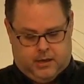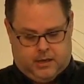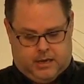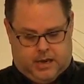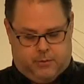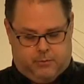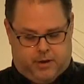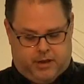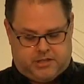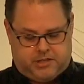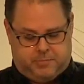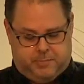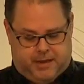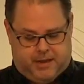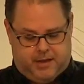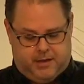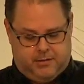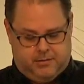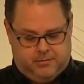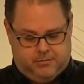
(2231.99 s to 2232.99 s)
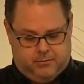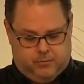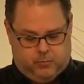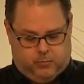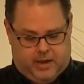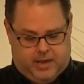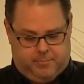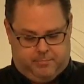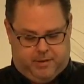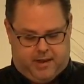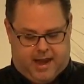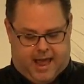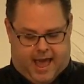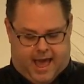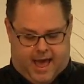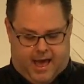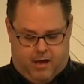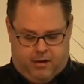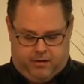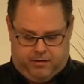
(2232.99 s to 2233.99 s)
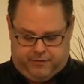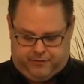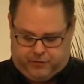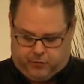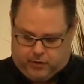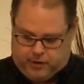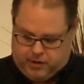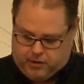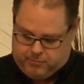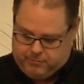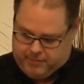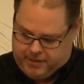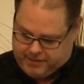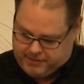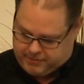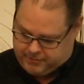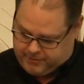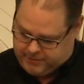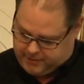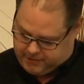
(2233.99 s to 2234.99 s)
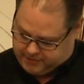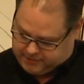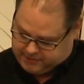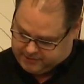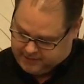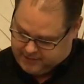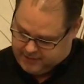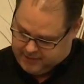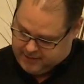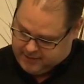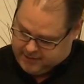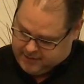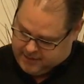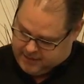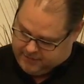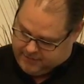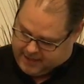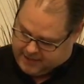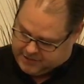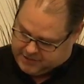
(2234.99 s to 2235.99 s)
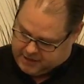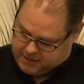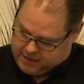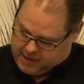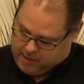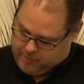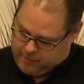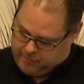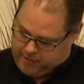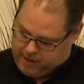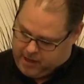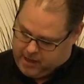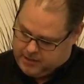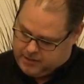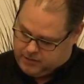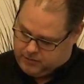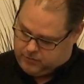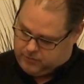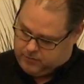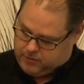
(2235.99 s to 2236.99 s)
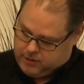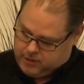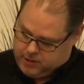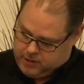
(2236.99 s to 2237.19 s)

you rich men, weep and howl for your miseries that shall come upon you.